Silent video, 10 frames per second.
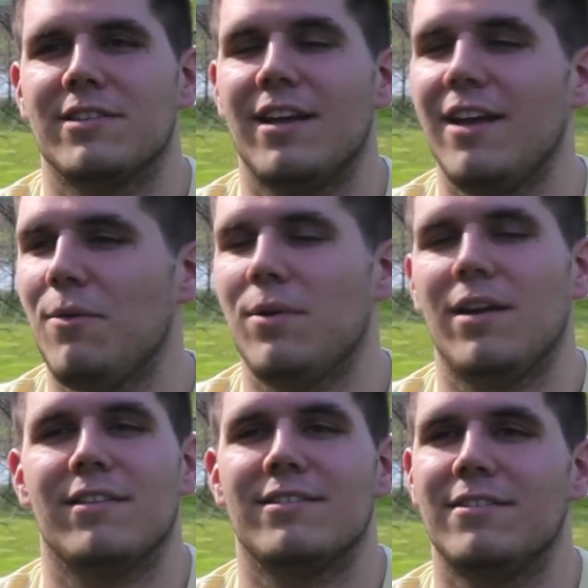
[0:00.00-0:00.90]
said, hey, I
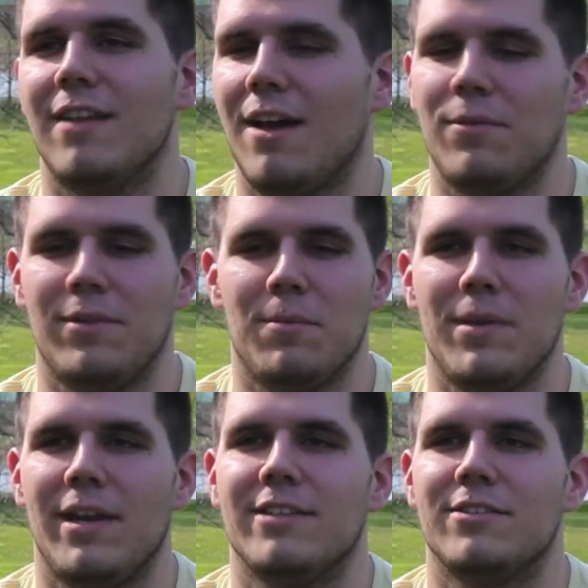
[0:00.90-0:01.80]
went on this, you know,
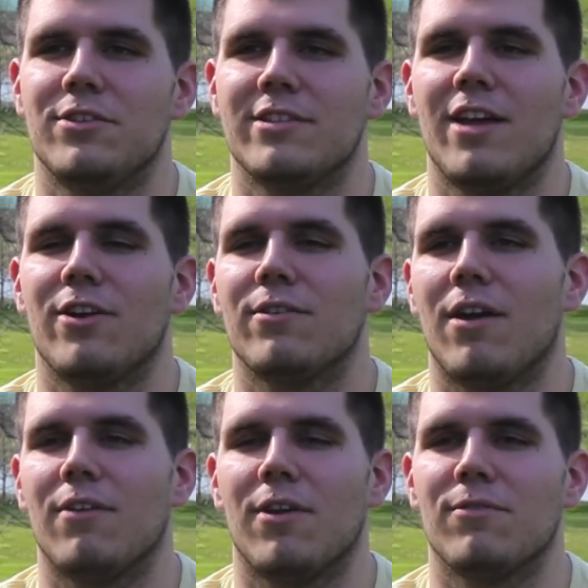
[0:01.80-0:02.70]
me and Ainsley just had
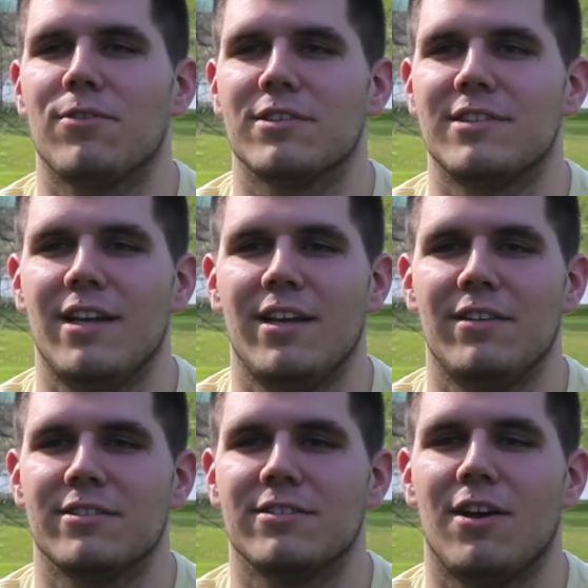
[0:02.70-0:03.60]
our first
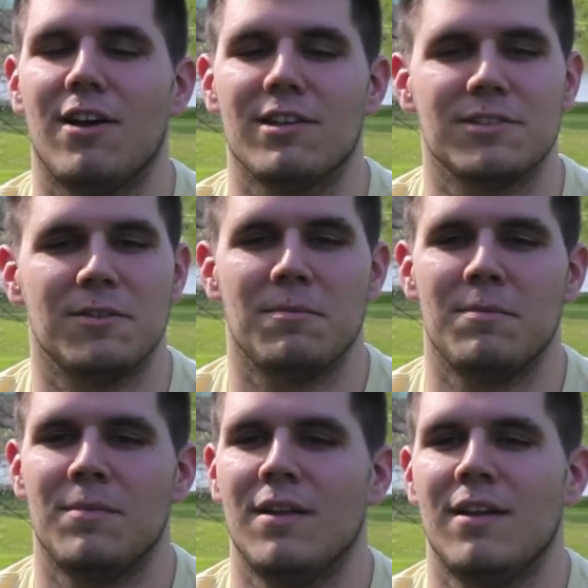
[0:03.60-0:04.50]
date. This is
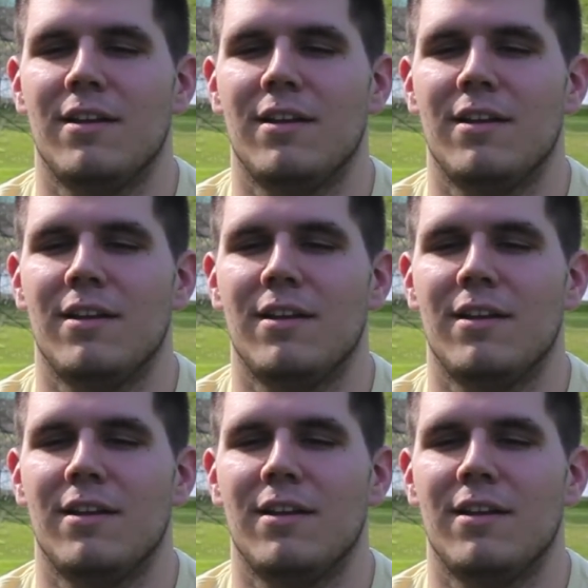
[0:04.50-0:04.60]
awesome.